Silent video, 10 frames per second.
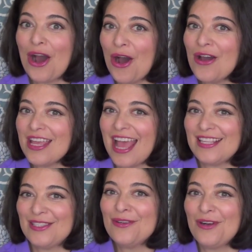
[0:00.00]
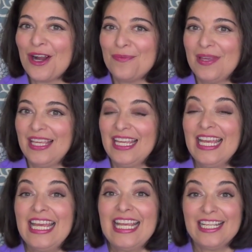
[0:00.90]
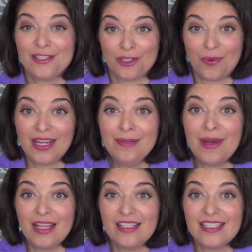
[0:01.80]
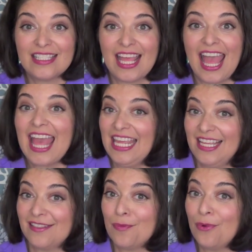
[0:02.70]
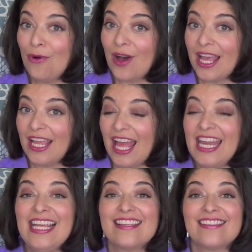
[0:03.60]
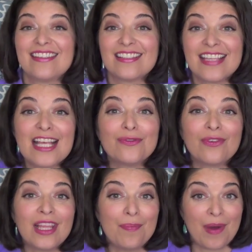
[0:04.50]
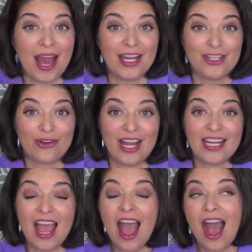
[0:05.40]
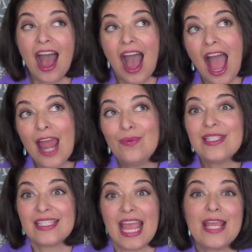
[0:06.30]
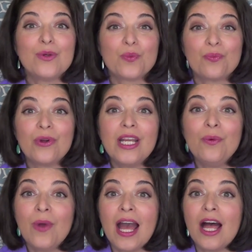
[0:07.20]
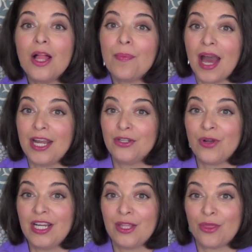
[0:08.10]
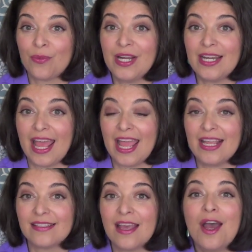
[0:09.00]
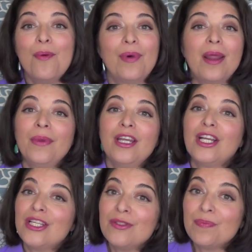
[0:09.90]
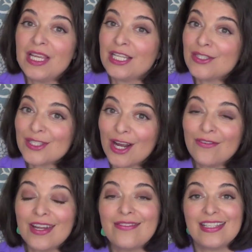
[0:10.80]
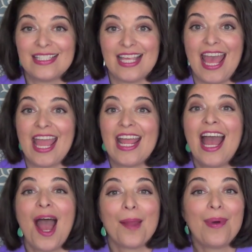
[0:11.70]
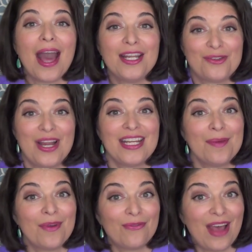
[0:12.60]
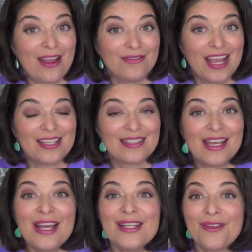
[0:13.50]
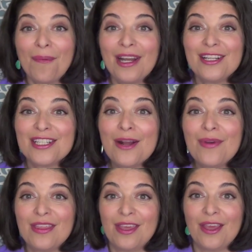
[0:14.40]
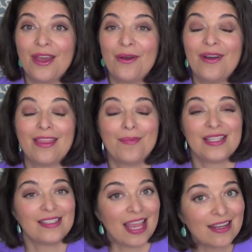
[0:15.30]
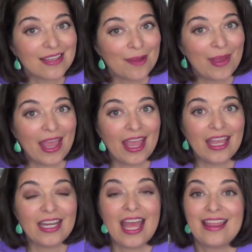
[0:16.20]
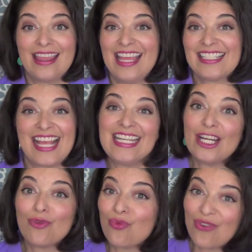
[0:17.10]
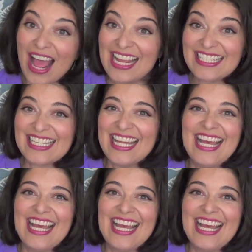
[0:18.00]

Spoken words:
Oh yes, you heard me. He's 20 months and he's a boy and he is successfully potty trained. I would say he was pretty well potty trained in 3 days, but I'm going to be conservative and say I potty trained him in 5 days. So I'm going to share with you the mistakes I made, the things I did right,